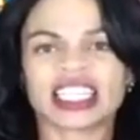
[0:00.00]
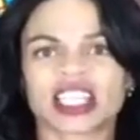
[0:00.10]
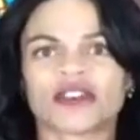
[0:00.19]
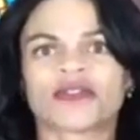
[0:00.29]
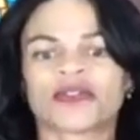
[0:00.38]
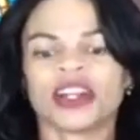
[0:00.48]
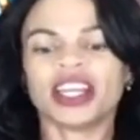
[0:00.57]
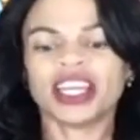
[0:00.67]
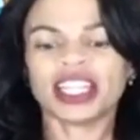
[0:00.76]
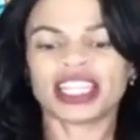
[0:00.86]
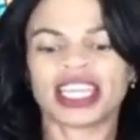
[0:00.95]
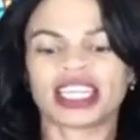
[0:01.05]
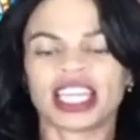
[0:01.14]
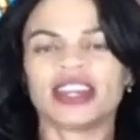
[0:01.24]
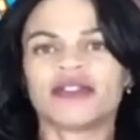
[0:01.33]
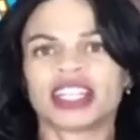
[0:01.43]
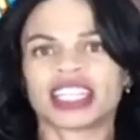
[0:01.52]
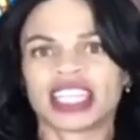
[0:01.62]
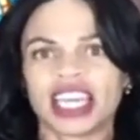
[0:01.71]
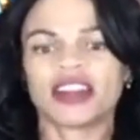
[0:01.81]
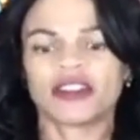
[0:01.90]
is a freely
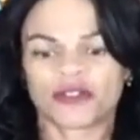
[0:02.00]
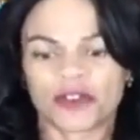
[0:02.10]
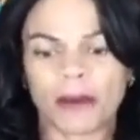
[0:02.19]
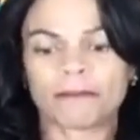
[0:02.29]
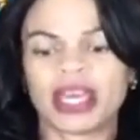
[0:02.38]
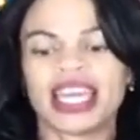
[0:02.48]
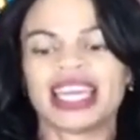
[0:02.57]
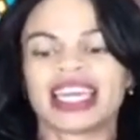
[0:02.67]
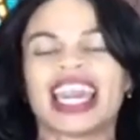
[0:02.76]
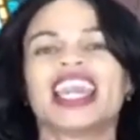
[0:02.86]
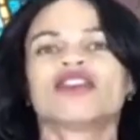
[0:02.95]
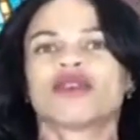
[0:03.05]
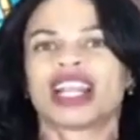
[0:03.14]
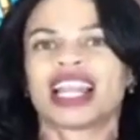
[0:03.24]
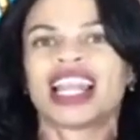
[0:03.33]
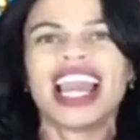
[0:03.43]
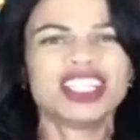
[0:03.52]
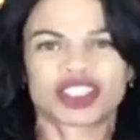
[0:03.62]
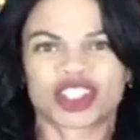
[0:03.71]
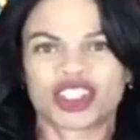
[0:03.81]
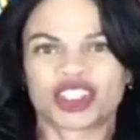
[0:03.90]
given gift from being in
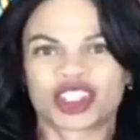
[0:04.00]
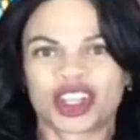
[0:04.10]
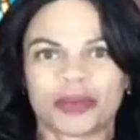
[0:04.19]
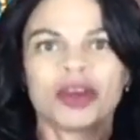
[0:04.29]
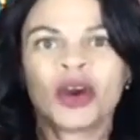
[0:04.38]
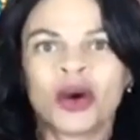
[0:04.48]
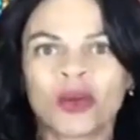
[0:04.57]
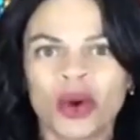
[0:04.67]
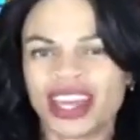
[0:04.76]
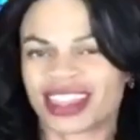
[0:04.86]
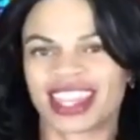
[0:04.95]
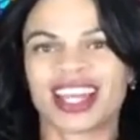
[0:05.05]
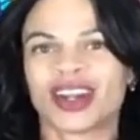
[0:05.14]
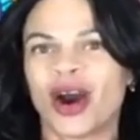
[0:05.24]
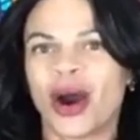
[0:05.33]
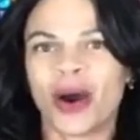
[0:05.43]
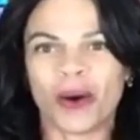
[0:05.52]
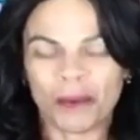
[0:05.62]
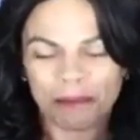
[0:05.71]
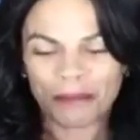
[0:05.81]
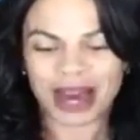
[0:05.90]
relationship with an
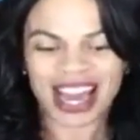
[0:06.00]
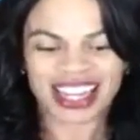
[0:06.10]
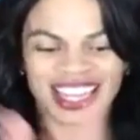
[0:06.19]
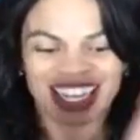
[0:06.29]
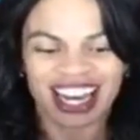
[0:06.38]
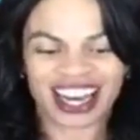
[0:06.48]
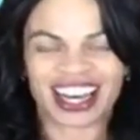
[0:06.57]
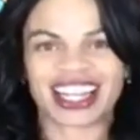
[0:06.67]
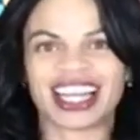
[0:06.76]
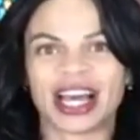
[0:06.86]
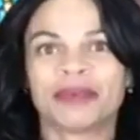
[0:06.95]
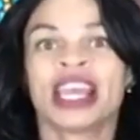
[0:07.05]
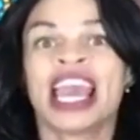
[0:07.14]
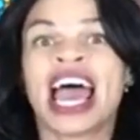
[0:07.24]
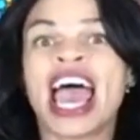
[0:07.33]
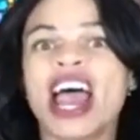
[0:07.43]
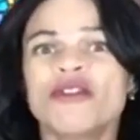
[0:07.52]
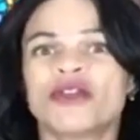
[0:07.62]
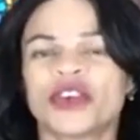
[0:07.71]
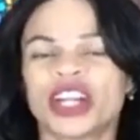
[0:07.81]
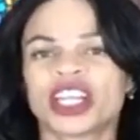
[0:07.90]
almighty God.
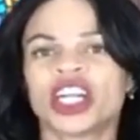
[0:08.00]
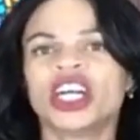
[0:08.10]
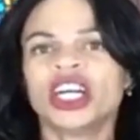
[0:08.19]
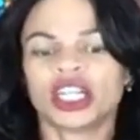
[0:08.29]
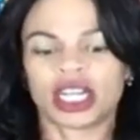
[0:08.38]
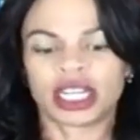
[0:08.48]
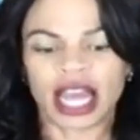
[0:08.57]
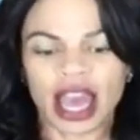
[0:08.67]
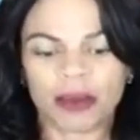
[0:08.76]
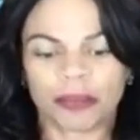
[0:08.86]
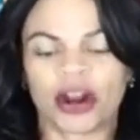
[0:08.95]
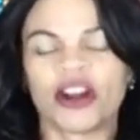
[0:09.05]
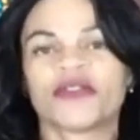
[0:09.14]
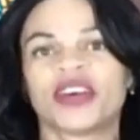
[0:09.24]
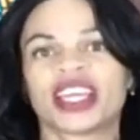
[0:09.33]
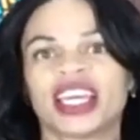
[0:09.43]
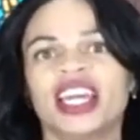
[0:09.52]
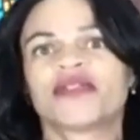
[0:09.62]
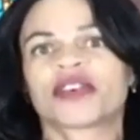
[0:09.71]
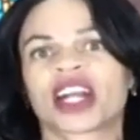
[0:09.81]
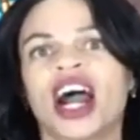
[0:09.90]
Every good and perfect
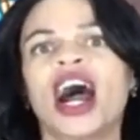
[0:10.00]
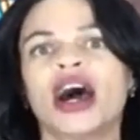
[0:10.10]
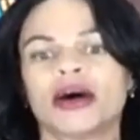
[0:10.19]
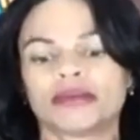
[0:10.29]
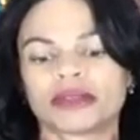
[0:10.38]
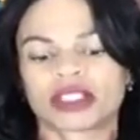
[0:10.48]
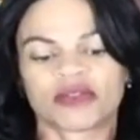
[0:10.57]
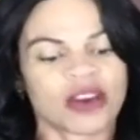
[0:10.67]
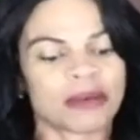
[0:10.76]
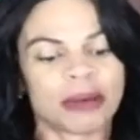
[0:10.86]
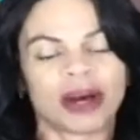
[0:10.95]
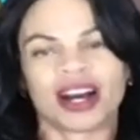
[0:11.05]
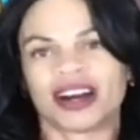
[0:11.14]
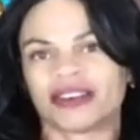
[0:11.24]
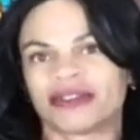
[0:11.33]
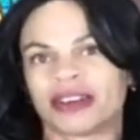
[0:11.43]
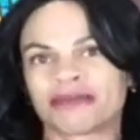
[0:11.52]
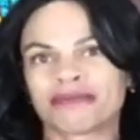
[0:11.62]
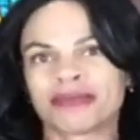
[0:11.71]
gift comes from above.